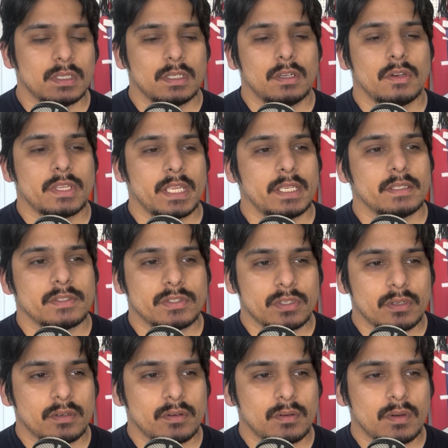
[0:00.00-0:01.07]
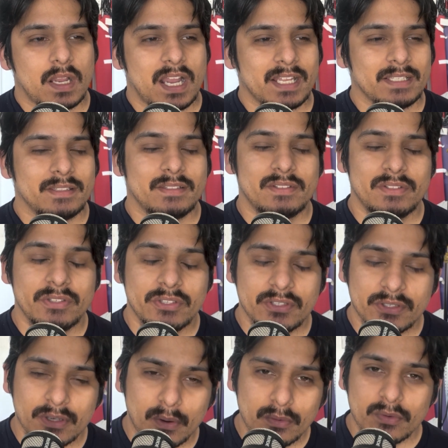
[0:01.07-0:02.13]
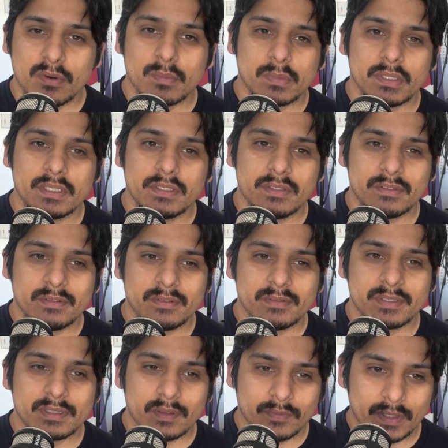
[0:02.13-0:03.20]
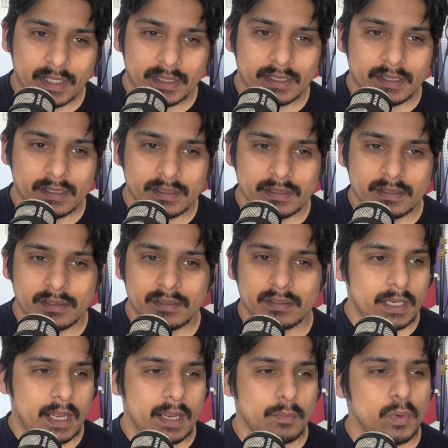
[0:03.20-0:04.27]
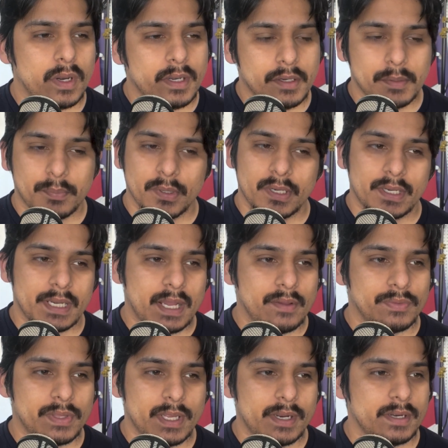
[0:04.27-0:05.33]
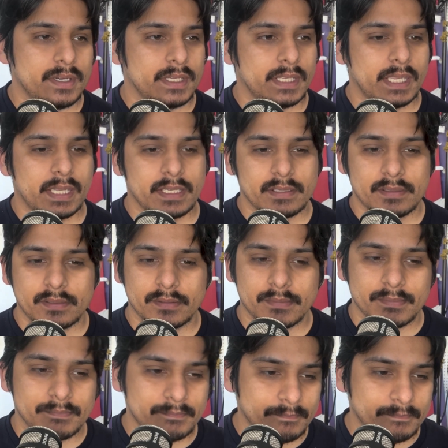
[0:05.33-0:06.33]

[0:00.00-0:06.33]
okay. So I don't normally do stuff like this. I wanted to put it out there in case,